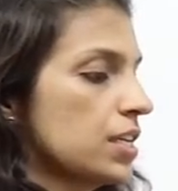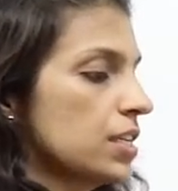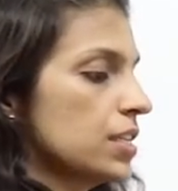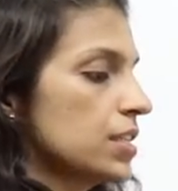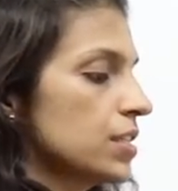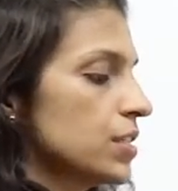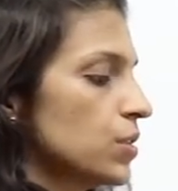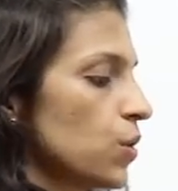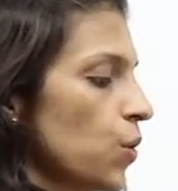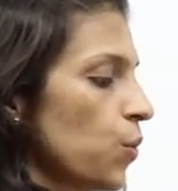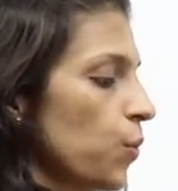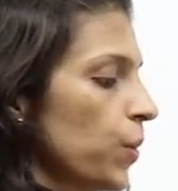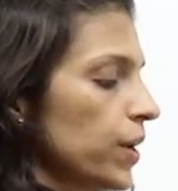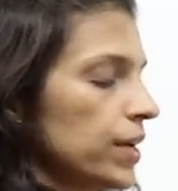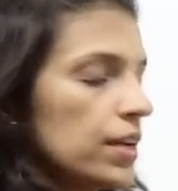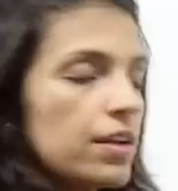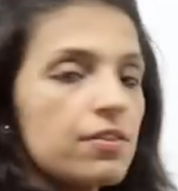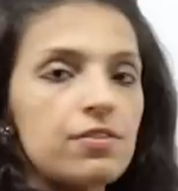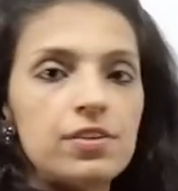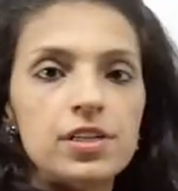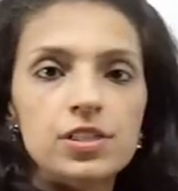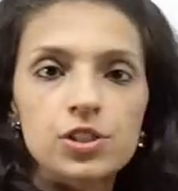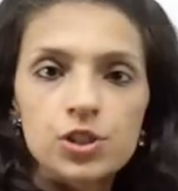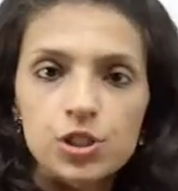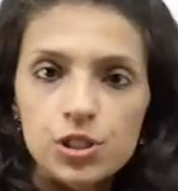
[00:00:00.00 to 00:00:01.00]
So when I
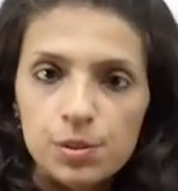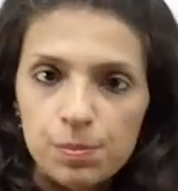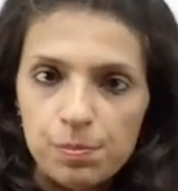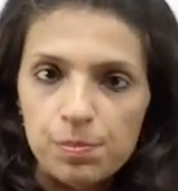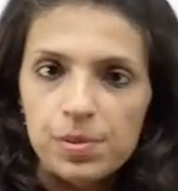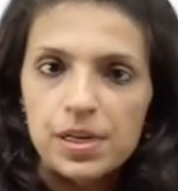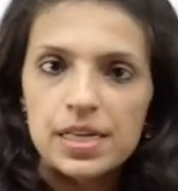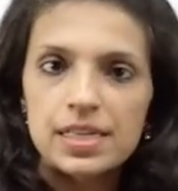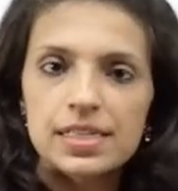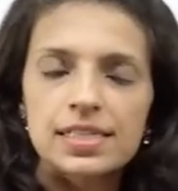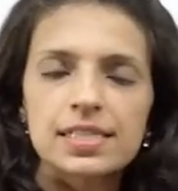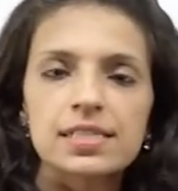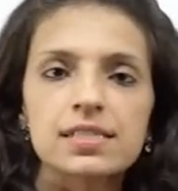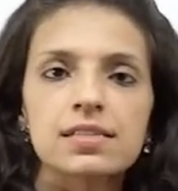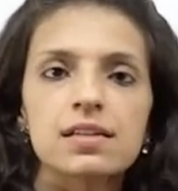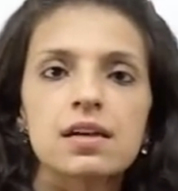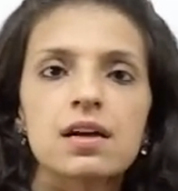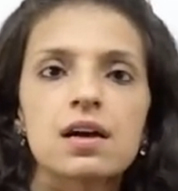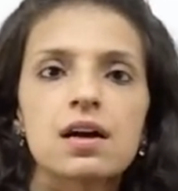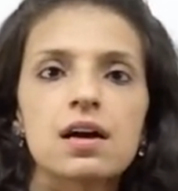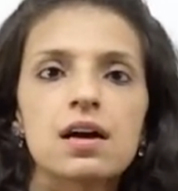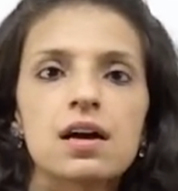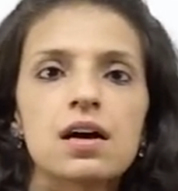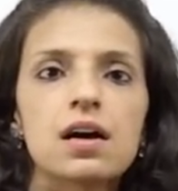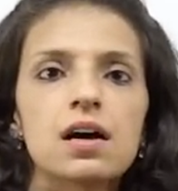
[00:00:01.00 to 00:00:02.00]
reached the place,
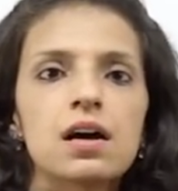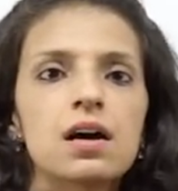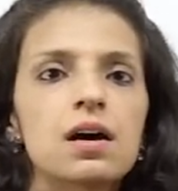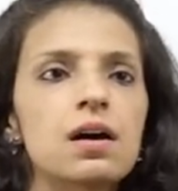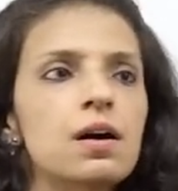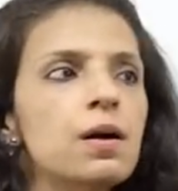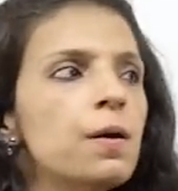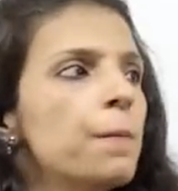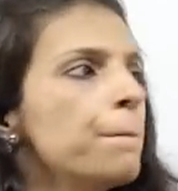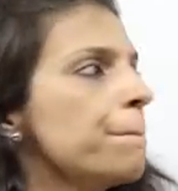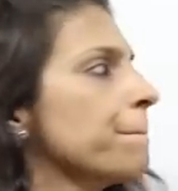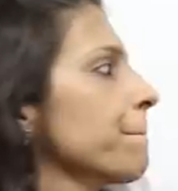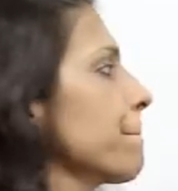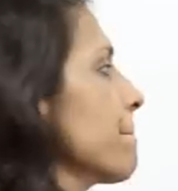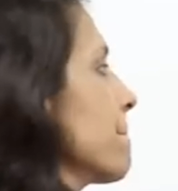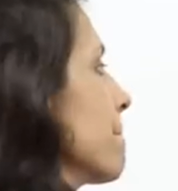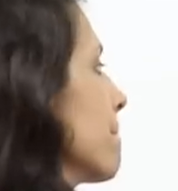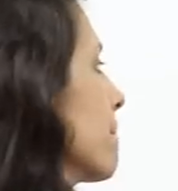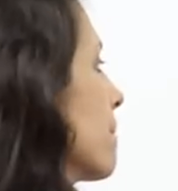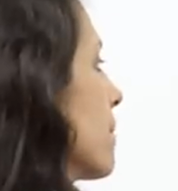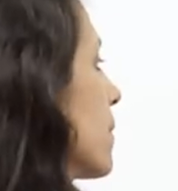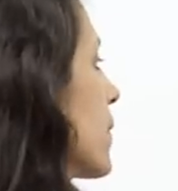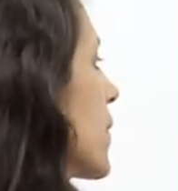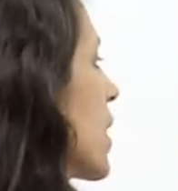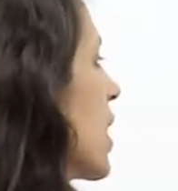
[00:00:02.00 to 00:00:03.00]
I
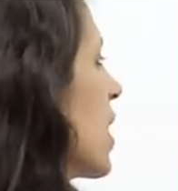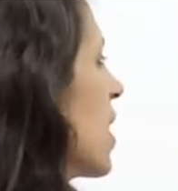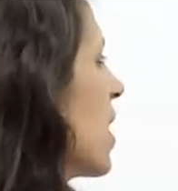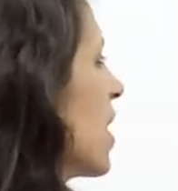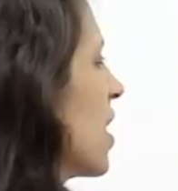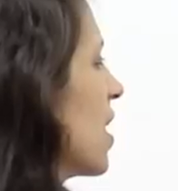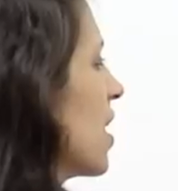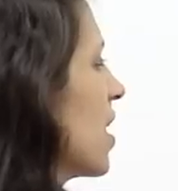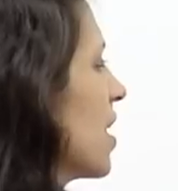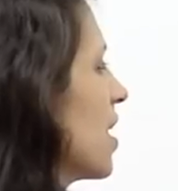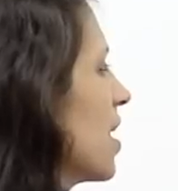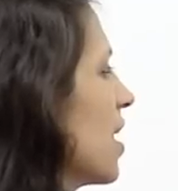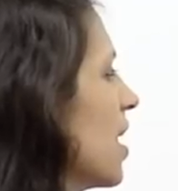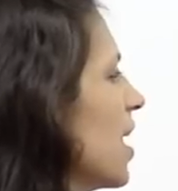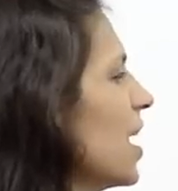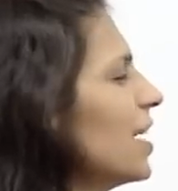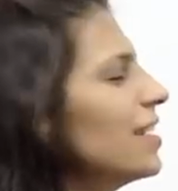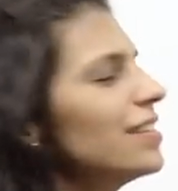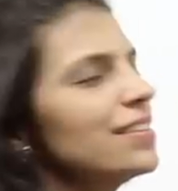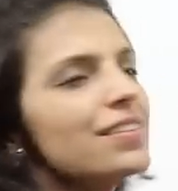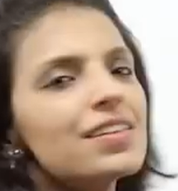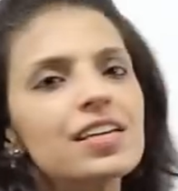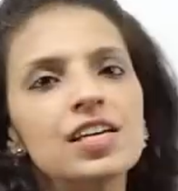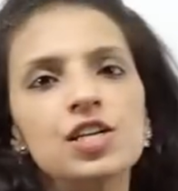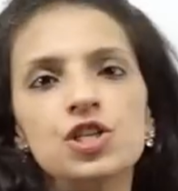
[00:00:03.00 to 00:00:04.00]
had
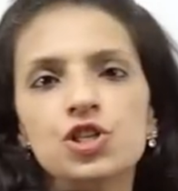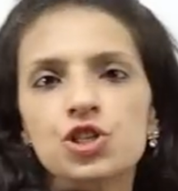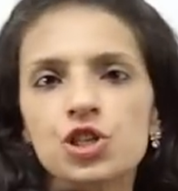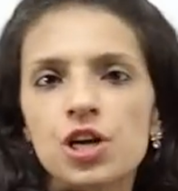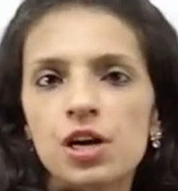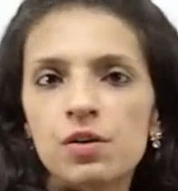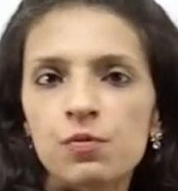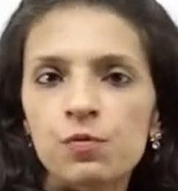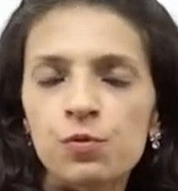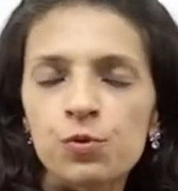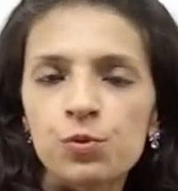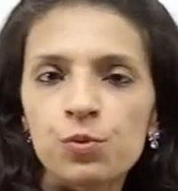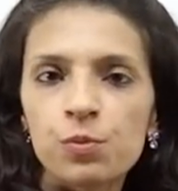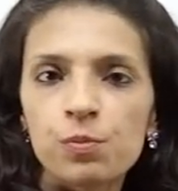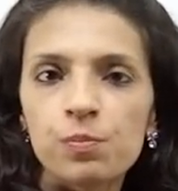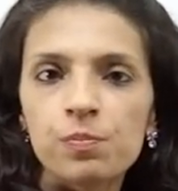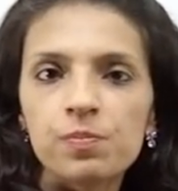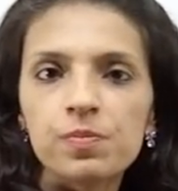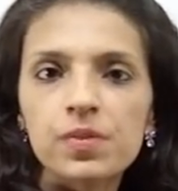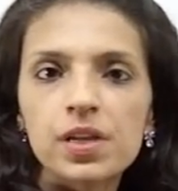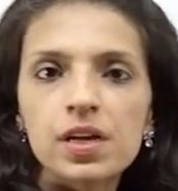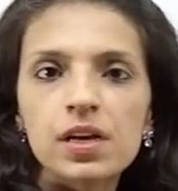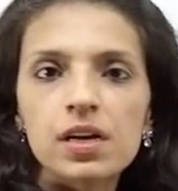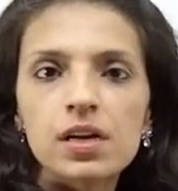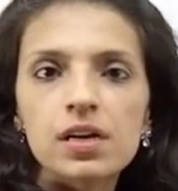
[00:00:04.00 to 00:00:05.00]
a déjà vu.
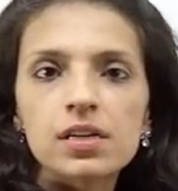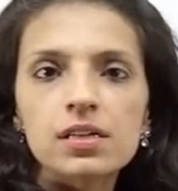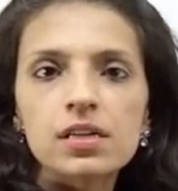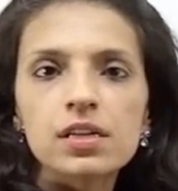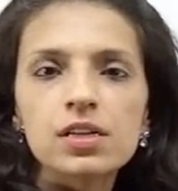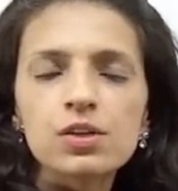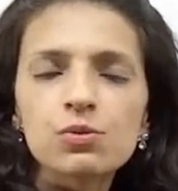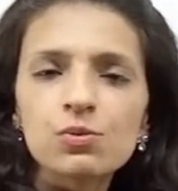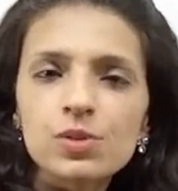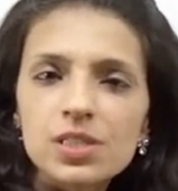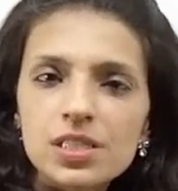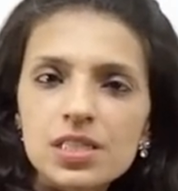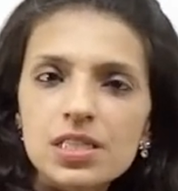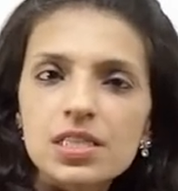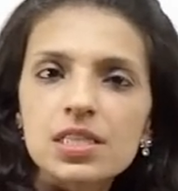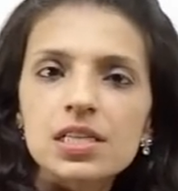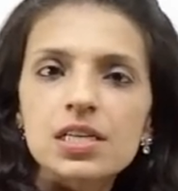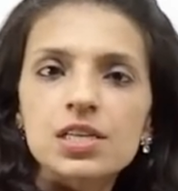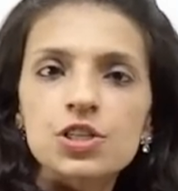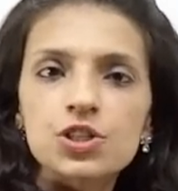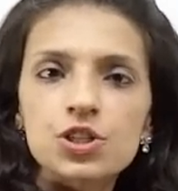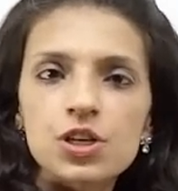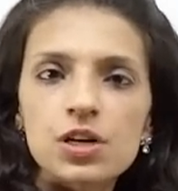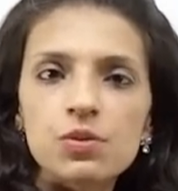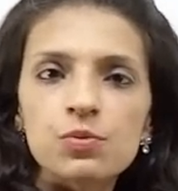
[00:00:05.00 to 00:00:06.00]
Now, you know what's a
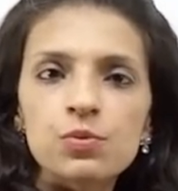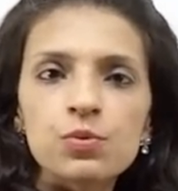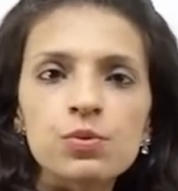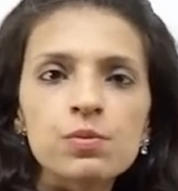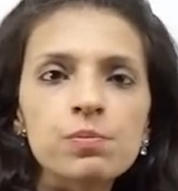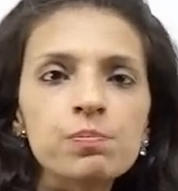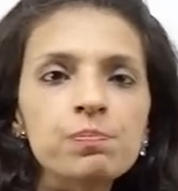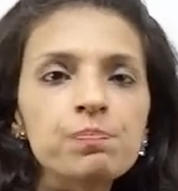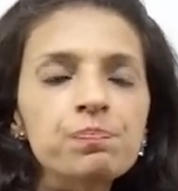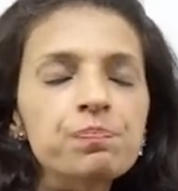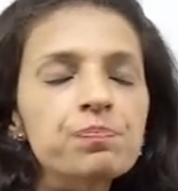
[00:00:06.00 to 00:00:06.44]
déjà vu?